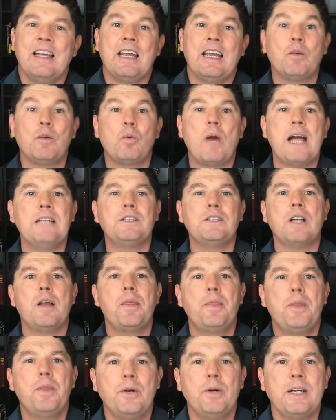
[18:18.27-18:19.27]
It writes a
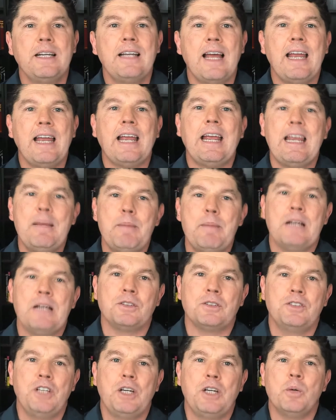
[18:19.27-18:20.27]
30 day
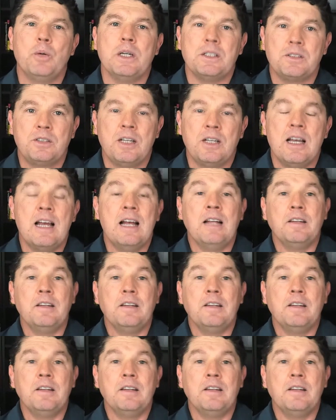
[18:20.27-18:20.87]
email sequence